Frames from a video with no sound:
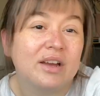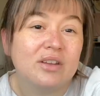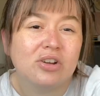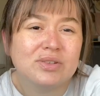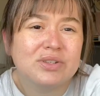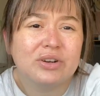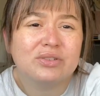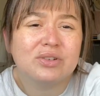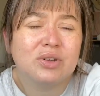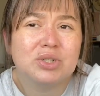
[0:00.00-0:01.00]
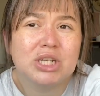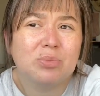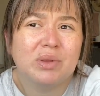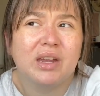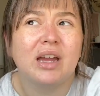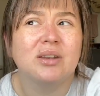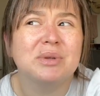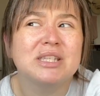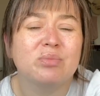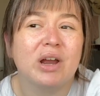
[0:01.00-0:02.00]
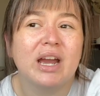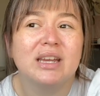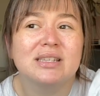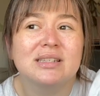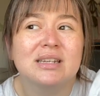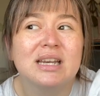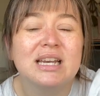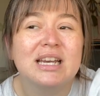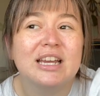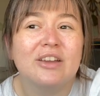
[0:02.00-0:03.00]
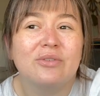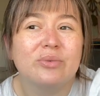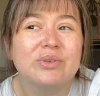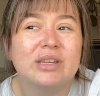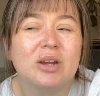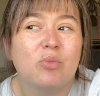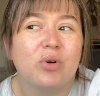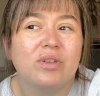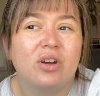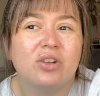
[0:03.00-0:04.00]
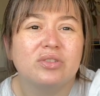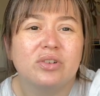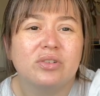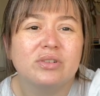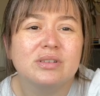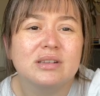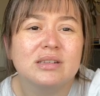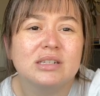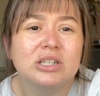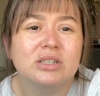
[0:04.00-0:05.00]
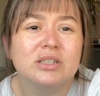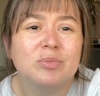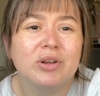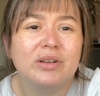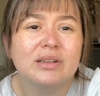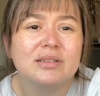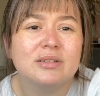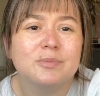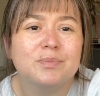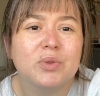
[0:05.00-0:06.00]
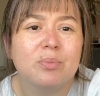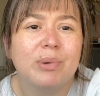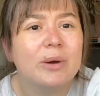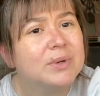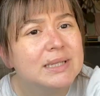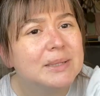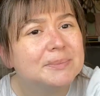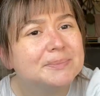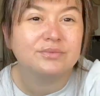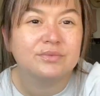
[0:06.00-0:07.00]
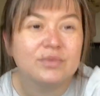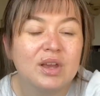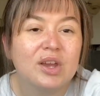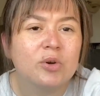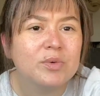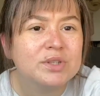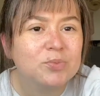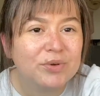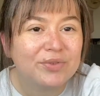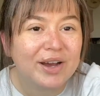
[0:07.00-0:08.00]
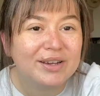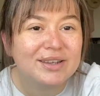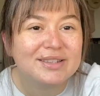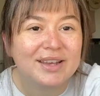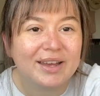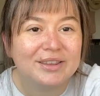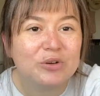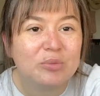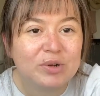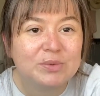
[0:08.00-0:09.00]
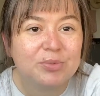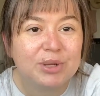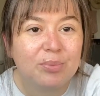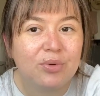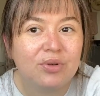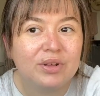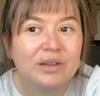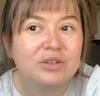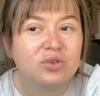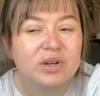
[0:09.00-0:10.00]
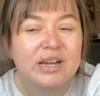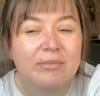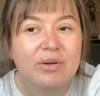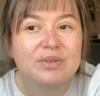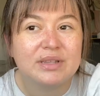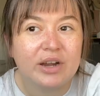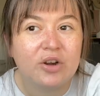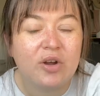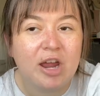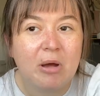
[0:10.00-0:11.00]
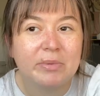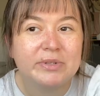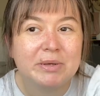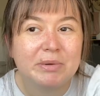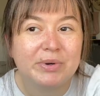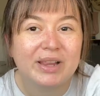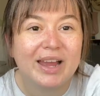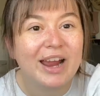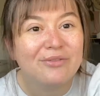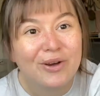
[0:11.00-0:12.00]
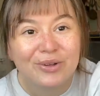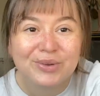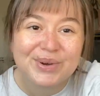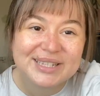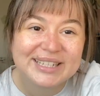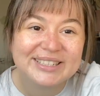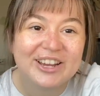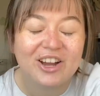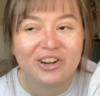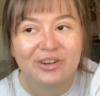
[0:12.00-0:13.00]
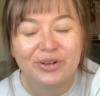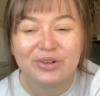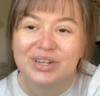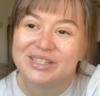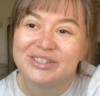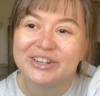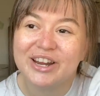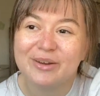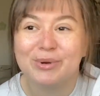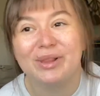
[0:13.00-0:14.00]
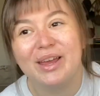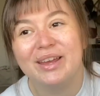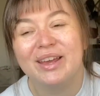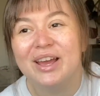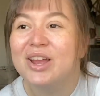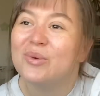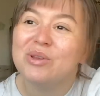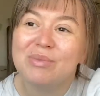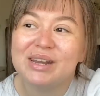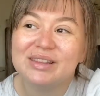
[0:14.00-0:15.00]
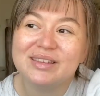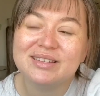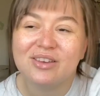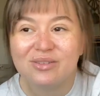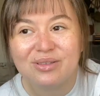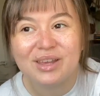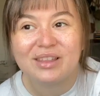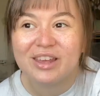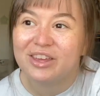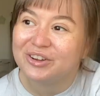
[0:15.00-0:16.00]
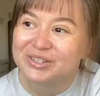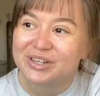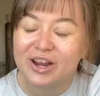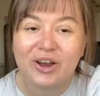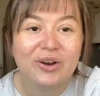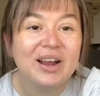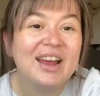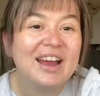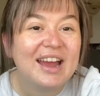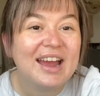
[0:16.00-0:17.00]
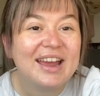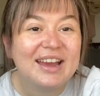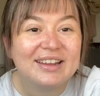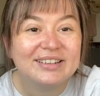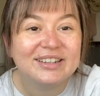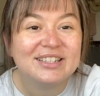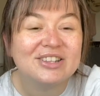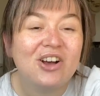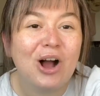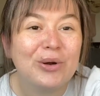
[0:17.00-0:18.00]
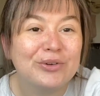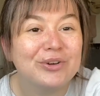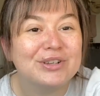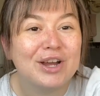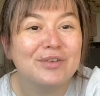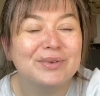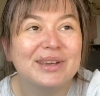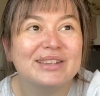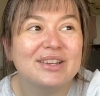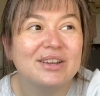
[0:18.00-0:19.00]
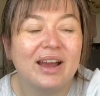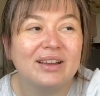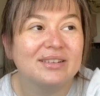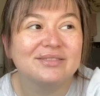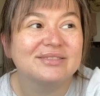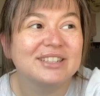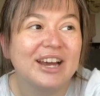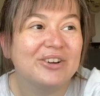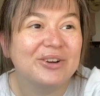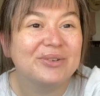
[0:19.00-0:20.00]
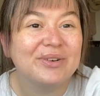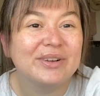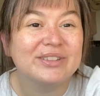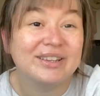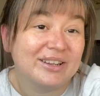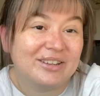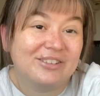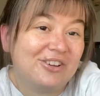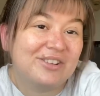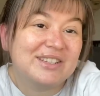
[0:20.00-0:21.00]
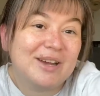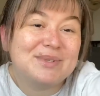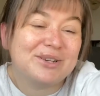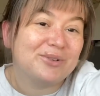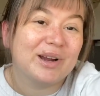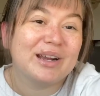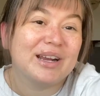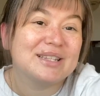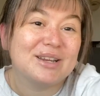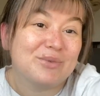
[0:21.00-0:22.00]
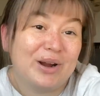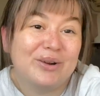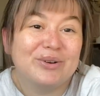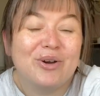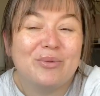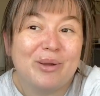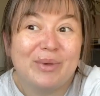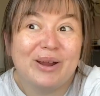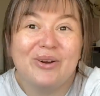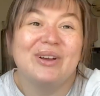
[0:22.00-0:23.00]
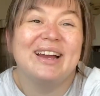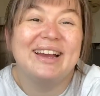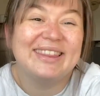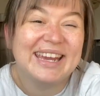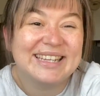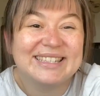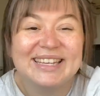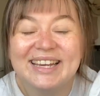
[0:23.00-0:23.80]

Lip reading: And then also stickers are so cheap. Like I'd be surprised if it was like more than $100 in stickers, to be honest. But we'll see. What was super fun is that there were multiple people in the short time I was there who came up to me and were like, I follow you on TikTok, or I follow you on Instagram, or like we met at this other thing like years ago. And it's a little awkward first off because I don't know. It's like a lot of times I don't recognize them or I don't know them and I'm like, oh, thanks.